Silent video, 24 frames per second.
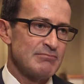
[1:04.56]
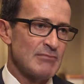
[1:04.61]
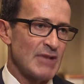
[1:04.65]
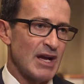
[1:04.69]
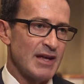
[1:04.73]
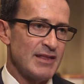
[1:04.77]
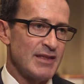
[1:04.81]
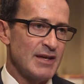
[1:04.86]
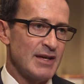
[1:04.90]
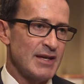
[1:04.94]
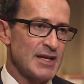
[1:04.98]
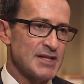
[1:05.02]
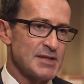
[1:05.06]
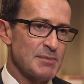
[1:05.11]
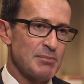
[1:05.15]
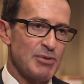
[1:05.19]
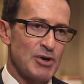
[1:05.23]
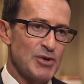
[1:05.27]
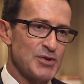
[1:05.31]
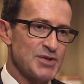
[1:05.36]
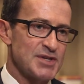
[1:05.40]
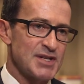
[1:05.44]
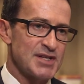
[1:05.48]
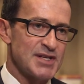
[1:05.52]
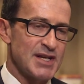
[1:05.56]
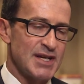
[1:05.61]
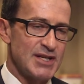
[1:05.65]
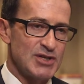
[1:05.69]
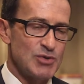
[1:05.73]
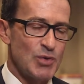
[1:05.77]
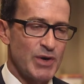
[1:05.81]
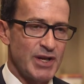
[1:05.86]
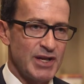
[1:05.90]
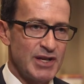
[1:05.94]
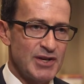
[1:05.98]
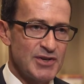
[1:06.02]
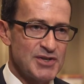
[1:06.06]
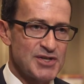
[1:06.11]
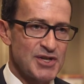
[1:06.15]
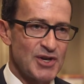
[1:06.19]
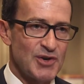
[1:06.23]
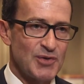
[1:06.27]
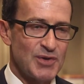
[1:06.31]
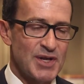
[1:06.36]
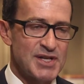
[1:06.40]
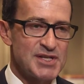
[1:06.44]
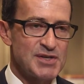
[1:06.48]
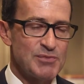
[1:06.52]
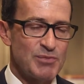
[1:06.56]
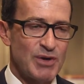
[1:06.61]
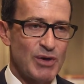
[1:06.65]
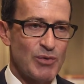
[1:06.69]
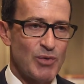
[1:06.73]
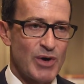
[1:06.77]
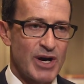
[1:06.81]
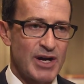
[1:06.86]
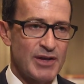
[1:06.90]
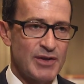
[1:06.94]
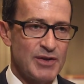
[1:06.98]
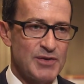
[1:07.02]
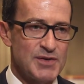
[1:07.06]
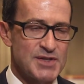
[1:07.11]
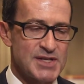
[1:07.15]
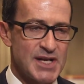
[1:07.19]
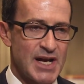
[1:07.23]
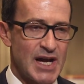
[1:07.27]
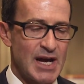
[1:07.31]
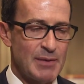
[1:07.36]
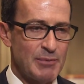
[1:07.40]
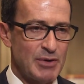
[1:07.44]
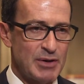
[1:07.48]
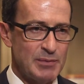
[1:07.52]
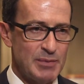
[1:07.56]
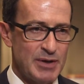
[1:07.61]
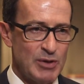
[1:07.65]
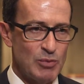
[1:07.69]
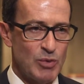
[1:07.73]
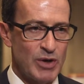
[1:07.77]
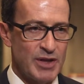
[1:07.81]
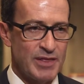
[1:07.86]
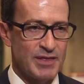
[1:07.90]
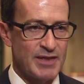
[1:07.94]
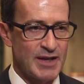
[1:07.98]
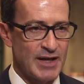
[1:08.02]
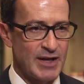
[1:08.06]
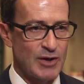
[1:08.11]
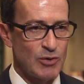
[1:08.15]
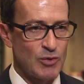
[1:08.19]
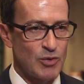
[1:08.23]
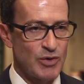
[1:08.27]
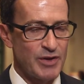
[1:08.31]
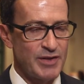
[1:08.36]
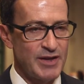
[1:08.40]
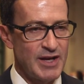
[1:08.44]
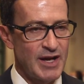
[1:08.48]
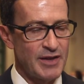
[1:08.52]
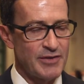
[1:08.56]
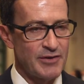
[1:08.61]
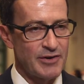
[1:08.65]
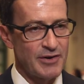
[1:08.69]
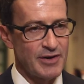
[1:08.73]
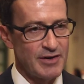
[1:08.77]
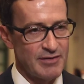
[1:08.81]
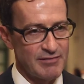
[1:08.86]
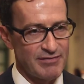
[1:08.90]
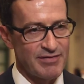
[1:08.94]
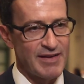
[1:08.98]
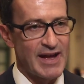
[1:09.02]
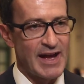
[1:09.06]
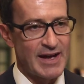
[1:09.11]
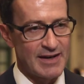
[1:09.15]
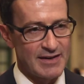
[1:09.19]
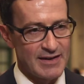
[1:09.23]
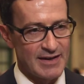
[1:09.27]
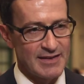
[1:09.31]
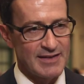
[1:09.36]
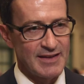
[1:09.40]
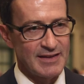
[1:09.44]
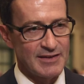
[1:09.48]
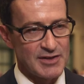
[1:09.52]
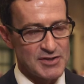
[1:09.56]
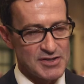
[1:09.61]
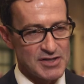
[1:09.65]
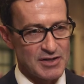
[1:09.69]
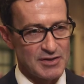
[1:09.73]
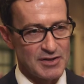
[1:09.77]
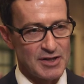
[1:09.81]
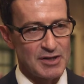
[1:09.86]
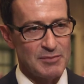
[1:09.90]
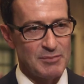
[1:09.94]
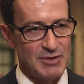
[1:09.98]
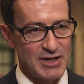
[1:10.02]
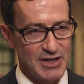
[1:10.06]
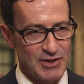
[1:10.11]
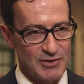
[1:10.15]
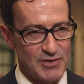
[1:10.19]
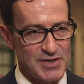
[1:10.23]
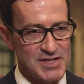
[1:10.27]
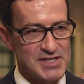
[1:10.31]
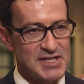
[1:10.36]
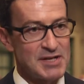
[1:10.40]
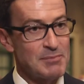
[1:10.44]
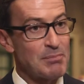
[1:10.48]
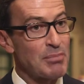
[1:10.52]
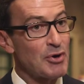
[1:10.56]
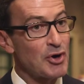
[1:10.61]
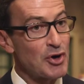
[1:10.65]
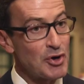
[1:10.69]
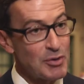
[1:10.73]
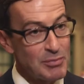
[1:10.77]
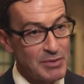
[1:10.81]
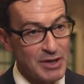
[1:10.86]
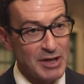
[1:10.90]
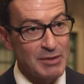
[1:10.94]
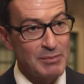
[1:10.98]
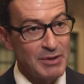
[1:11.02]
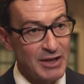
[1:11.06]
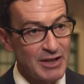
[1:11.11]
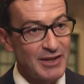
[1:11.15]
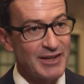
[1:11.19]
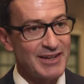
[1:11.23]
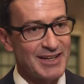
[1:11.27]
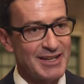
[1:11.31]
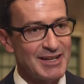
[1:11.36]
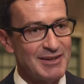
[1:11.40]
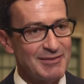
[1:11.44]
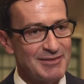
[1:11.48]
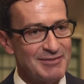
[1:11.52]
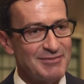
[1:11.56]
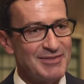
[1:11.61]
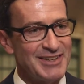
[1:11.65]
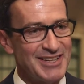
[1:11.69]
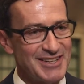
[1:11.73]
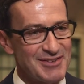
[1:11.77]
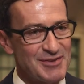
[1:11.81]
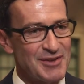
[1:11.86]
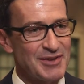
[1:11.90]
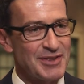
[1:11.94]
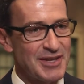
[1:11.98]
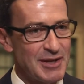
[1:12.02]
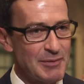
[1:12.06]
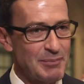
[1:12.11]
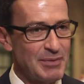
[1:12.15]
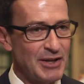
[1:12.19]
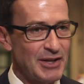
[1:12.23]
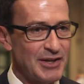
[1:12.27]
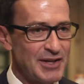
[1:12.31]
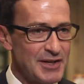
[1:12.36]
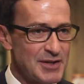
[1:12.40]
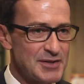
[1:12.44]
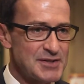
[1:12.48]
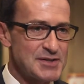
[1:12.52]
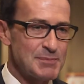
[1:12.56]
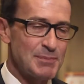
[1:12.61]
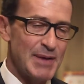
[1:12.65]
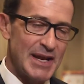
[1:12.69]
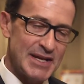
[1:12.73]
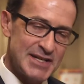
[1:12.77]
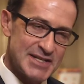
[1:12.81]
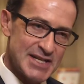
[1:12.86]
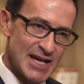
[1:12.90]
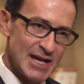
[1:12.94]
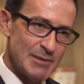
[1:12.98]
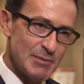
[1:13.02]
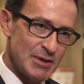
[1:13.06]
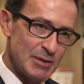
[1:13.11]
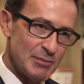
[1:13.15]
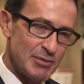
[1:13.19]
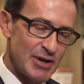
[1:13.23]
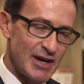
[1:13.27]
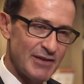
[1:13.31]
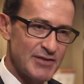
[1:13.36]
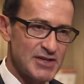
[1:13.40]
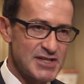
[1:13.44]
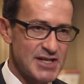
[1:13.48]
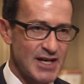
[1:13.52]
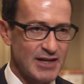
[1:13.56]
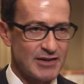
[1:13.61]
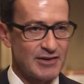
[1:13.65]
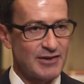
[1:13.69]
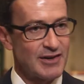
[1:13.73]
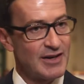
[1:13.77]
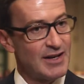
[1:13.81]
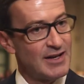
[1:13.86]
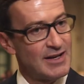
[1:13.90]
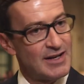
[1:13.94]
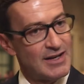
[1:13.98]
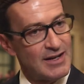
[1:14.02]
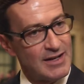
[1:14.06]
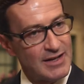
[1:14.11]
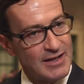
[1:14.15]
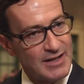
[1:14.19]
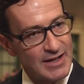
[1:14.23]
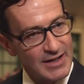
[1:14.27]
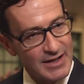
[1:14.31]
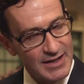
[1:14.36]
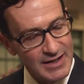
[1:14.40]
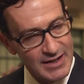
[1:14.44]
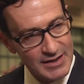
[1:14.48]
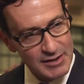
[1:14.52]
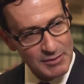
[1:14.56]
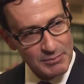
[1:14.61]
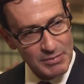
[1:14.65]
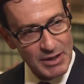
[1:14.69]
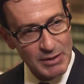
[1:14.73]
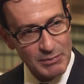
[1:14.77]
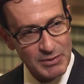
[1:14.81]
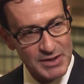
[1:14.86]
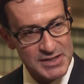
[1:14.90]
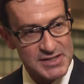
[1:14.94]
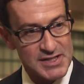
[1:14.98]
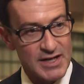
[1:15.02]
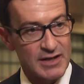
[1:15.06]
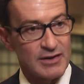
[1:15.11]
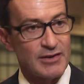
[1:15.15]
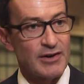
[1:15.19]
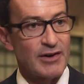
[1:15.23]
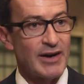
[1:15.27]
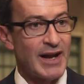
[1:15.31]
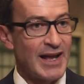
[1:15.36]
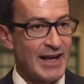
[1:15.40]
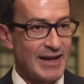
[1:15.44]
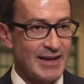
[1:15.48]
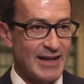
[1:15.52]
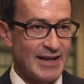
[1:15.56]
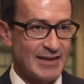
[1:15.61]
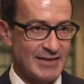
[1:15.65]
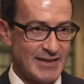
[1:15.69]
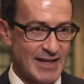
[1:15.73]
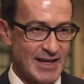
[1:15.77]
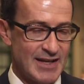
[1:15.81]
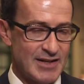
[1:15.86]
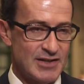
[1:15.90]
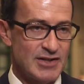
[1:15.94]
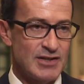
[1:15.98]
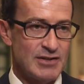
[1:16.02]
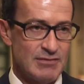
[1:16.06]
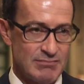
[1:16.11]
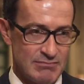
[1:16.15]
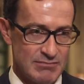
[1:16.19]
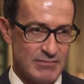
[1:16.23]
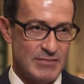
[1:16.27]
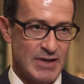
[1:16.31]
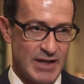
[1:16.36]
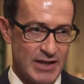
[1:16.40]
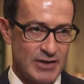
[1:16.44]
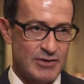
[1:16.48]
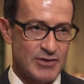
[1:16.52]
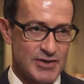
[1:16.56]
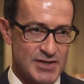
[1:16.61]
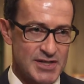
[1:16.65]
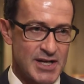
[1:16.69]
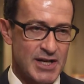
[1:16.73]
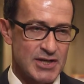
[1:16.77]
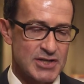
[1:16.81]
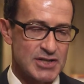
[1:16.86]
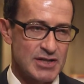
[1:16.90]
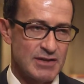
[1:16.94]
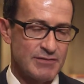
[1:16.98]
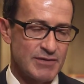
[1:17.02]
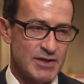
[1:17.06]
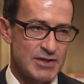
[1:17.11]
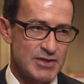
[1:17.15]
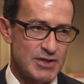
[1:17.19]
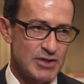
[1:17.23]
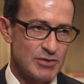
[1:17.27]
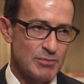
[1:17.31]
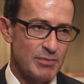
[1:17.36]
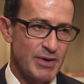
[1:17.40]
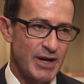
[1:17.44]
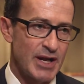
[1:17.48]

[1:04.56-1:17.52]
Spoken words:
I think, as opposed to, say, 20 years ago, doesn't require that you say, I'm going to be one thing or the other. In fact, I think there's going to be increasing permeability, you know, the ability to spend time in the private sector, in the public sector, and at that intersection of the two.